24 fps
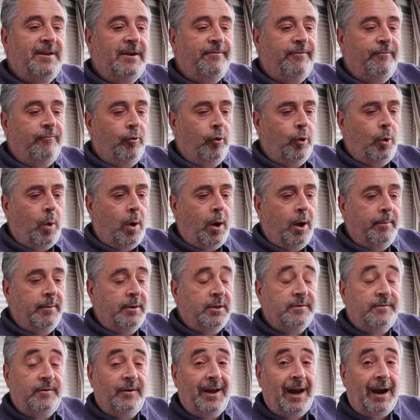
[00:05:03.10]
different
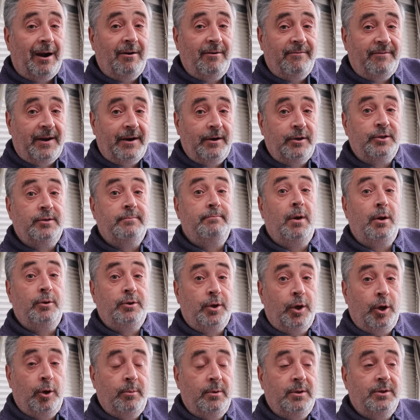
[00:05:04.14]
requirements for caravanners and
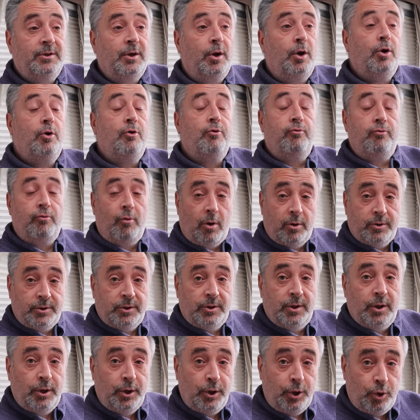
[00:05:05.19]
motorhomers
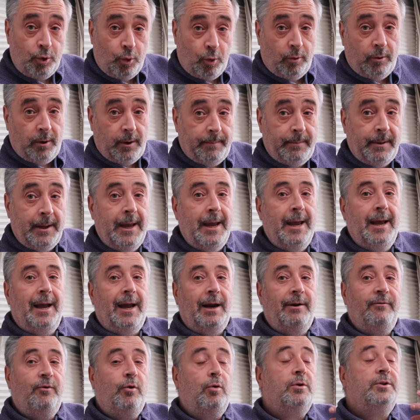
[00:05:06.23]
across Europe.
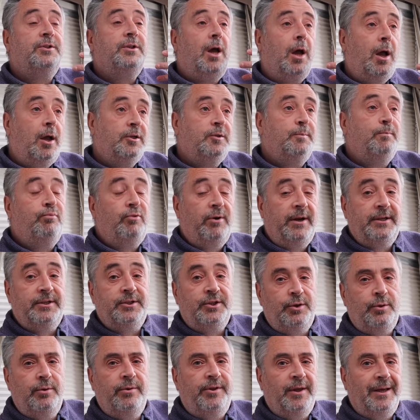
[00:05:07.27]
And of course, us
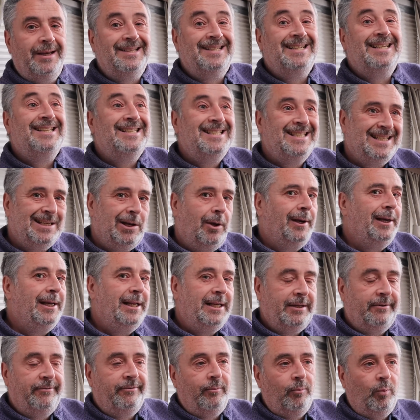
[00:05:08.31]
Brits do things in a slightly
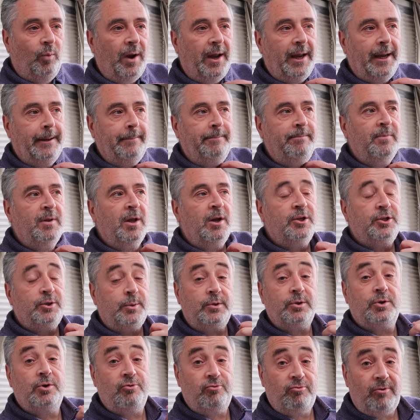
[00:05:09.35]
different way. So
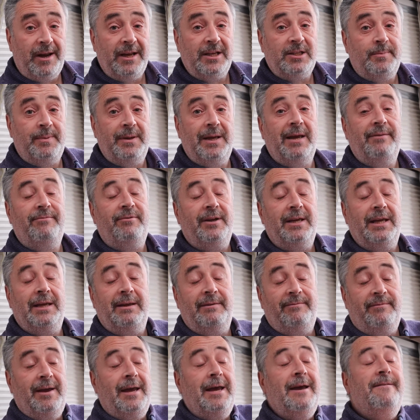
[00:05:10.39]
it's great to be able to
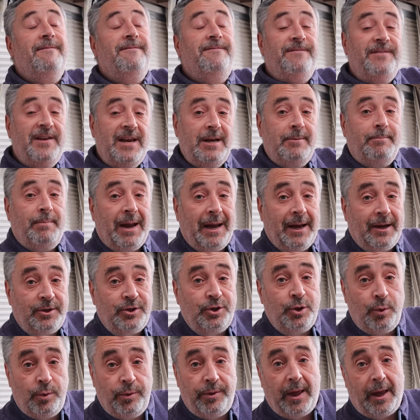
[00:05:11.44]
give feedback
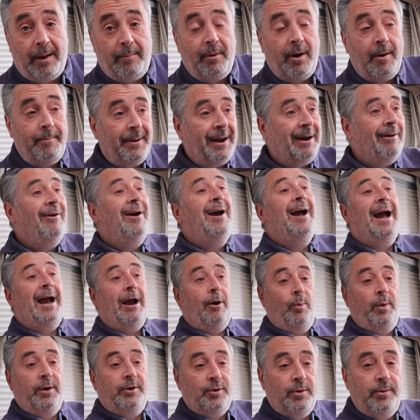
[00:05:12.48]
to them about
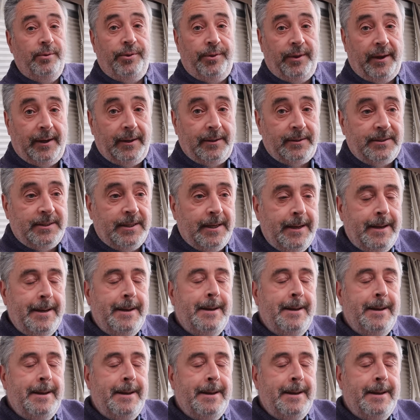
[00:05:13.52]
how we do things.